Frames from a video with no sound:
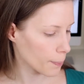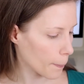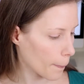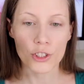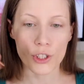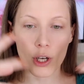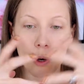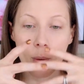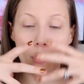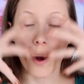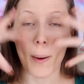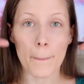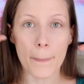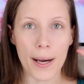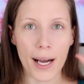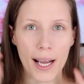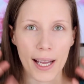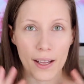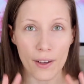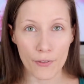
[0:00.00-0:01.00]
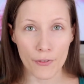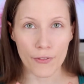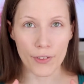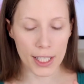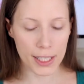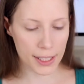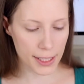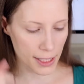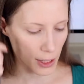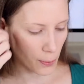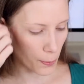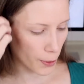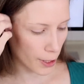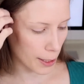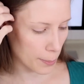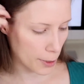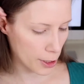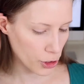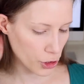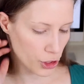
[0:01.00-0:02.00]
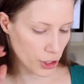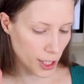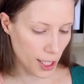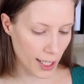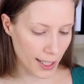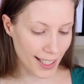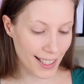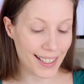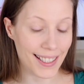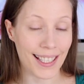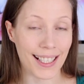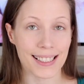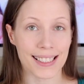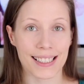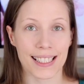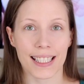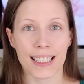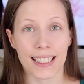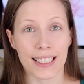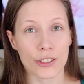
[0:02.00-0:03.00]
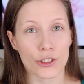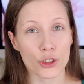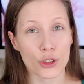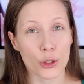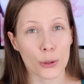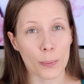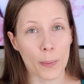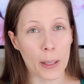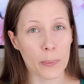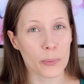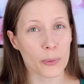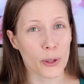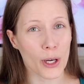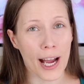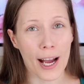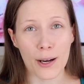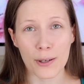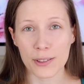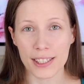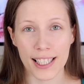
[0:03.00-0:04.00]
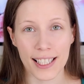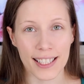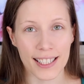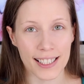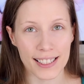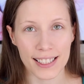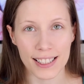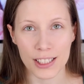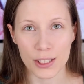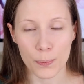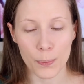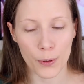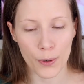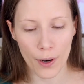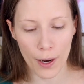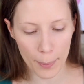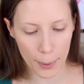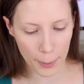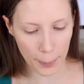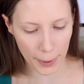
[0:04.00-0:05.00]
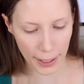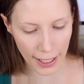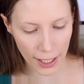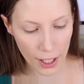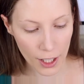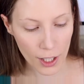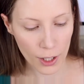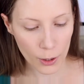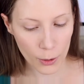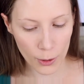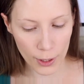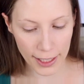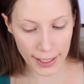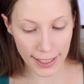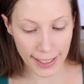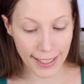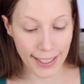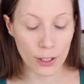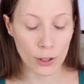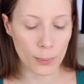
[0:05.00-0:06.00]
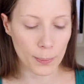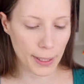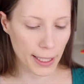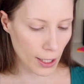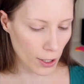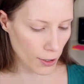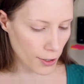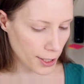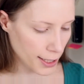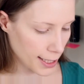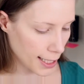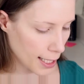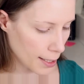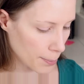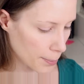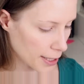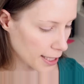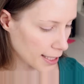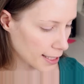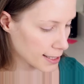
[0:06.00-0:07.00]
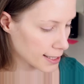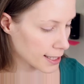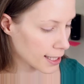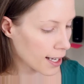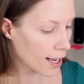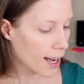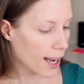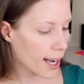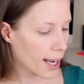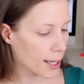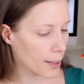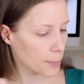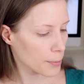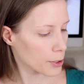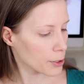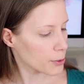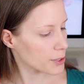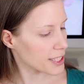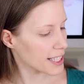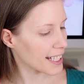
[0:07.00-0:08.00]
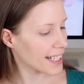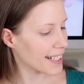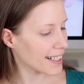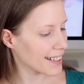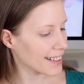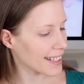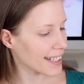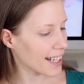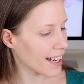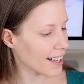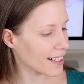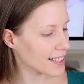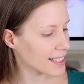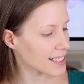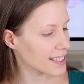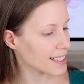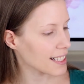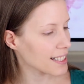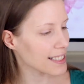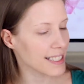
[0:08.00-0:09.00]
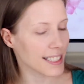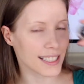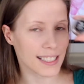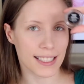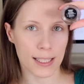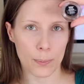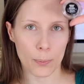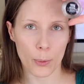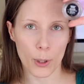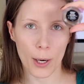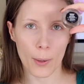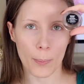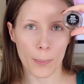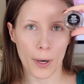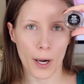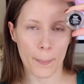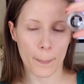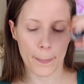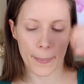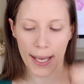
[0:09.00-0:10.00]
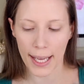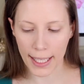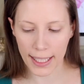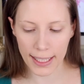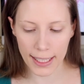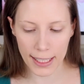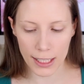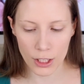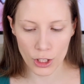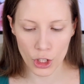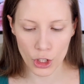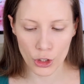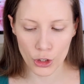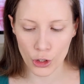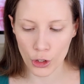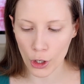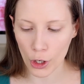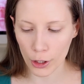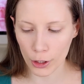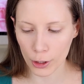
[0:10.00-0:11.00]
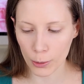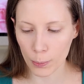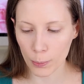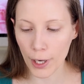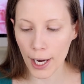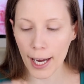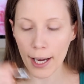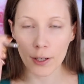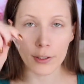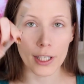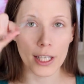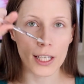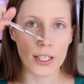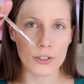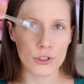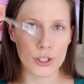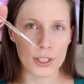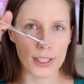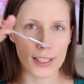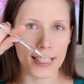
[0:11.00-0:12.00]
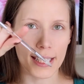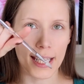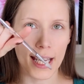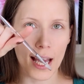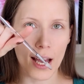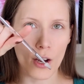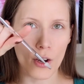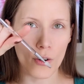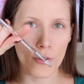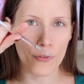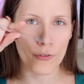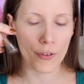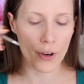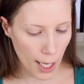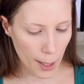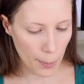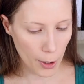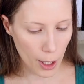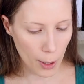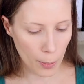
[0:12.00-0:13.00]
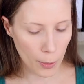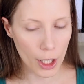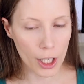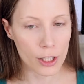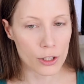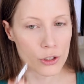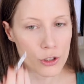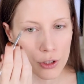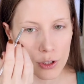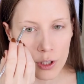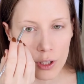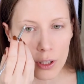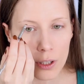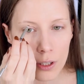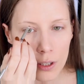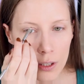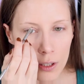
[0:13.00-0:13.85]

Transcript: So my face is pretty much done. Next I need to do my brows and this is probably going to kill me on the 10 minutes. I'm using the Anastasia Dip Brow Pomade in dark brown and just the e.l.f. eyebrow brush.